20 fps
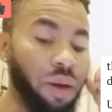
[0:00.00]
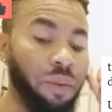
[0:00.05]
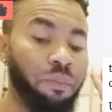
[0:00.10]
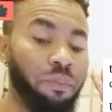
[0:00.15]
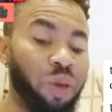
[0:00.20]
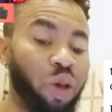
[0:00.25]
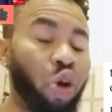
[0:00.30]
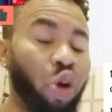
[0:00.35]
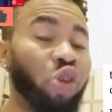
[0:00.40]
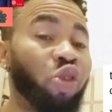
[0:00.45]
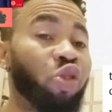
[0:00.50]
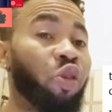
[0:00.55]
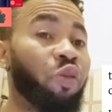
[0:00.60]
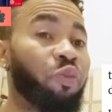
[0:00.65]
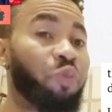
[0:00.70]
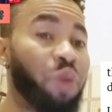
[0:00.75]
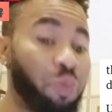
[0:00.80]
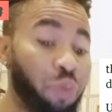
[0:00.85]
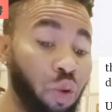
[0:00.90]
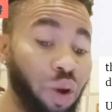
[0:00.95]
because
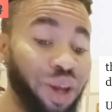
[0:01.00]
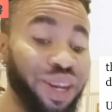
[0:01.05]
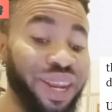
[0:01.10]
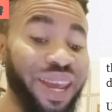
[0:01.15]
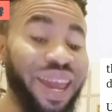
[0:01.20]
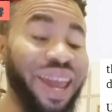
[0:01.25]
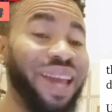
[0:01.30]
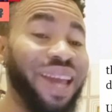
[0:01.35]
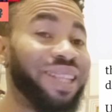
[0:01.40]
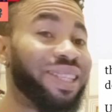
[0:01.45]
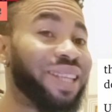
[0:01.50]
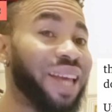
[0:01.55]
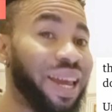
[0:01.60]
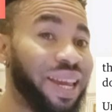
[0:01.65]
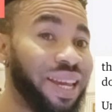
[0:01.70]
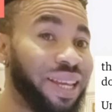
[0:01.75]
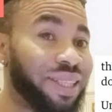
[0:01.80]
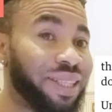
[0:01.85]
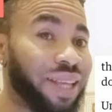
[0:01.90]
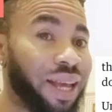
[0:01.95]
of people where they enter
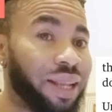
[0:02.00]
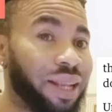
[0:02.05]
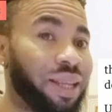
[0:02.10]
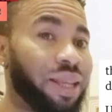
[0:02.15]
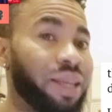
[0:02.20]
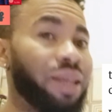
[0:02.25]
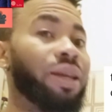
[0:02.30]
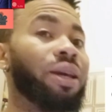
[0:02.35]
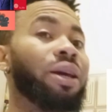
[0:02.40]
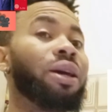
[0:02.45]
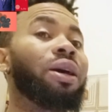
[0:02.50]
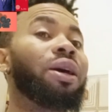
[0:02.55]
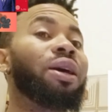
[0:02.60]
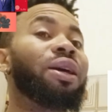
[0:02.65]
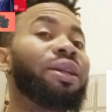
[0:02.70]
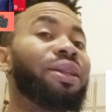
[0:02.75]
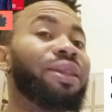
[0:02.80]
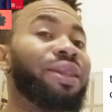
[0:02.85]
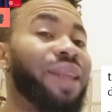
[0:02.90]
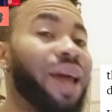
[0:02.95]
Italy,
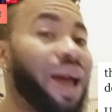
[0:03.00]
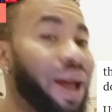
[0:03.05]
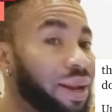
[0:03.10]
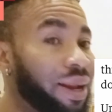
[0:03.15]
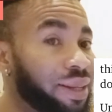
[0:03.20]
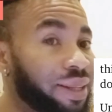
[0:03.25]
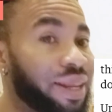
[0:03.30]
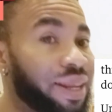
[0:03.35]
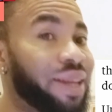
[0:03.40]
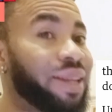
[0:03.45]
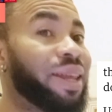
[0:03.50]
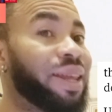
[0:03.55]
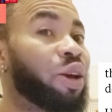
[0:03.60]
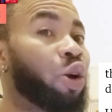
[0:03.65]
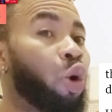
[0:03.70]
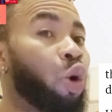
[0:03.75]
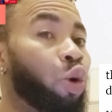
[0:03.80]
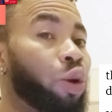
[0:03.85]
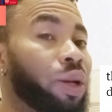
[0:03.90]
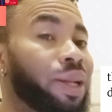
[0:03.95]
now they
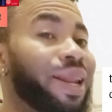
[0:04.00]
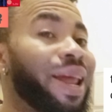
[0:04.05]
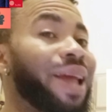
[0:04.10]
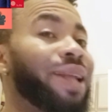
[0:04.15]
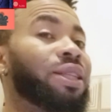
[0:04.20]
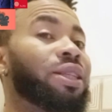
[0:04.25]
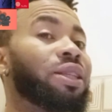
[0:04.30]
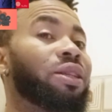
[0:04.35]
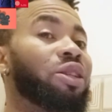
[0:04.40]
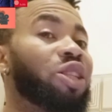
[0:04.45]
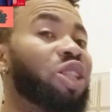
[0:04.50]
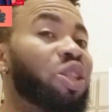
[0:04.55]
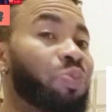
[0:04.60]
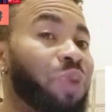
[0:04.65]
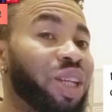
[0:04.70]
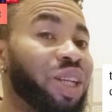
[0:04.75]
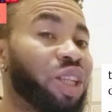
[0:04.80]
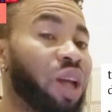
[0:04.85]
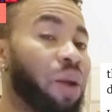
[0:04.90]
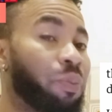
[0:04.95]
collect
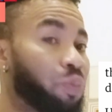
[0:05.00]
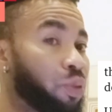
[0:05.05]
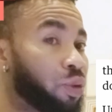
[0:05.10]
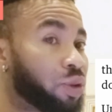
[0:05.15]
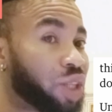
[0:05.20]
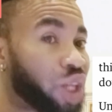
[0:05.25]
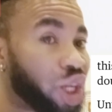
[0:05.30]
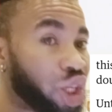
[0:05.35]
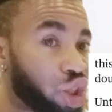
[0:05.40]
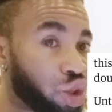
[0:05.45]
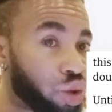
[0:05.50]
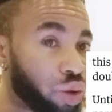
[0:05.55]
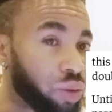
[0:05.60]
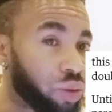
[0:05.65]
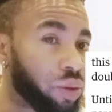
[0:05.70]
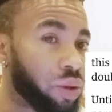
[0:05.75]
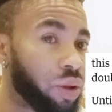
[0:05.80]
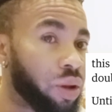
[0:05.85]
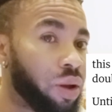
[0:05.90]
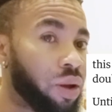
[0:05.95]
special
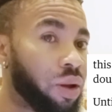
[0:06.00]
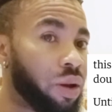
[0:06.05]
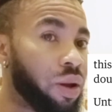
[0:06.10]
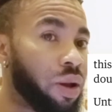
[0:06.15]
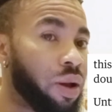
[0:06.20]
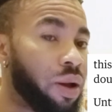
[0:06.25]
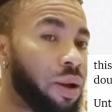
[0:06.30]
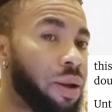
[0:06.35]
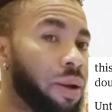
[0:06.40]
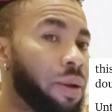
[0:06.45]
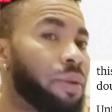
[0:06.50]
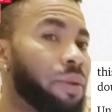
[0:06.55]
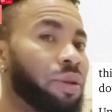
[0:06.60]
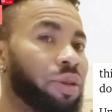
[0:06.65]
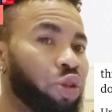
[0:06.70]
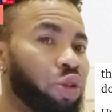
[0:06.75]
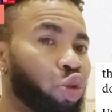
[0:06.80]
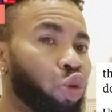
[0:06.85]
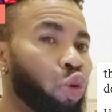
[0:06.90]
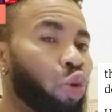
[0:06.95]
protection
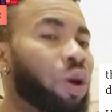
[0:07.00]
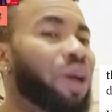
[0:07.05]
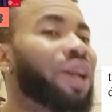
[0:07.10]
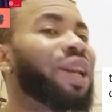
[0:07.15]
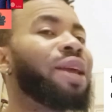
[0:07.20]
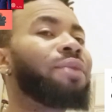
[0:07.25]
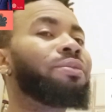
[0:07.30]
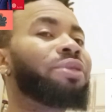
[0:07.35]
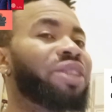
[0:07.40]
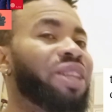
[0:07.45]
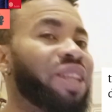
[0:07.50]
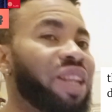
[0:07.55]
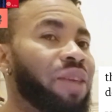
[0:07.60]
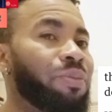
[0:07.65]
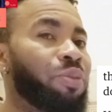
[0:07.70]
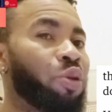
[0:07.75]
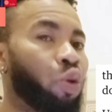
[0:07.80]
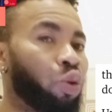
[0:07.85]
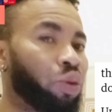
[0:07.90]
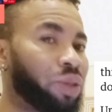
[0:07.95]
to claim see they
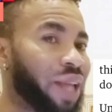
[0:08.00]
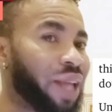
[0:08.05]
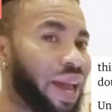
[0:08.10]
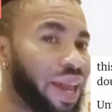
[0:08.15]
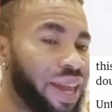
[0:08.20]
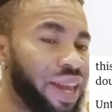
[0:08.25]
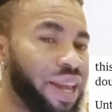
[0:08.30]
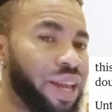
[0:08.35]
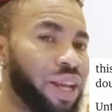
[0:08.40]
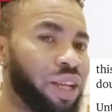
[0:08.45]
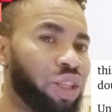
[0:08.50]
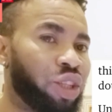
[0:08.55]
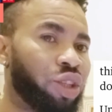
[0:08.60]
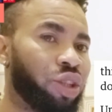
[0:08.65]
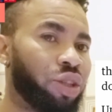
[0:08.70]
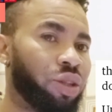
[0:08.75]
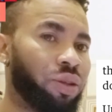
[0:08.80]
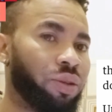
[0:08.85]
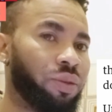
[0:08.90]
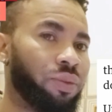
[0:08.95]
be underage.